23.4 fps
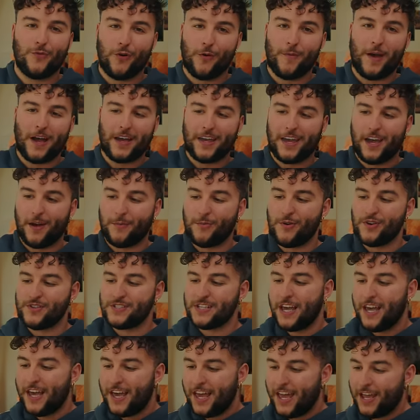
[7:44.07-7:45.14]
format cameras
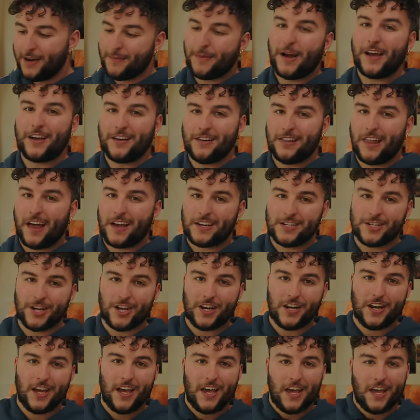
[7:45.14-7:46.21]
in my
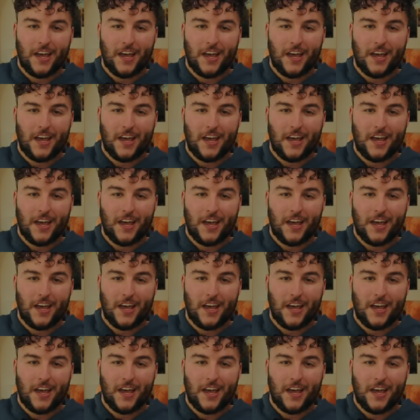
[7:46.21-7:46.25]
collection.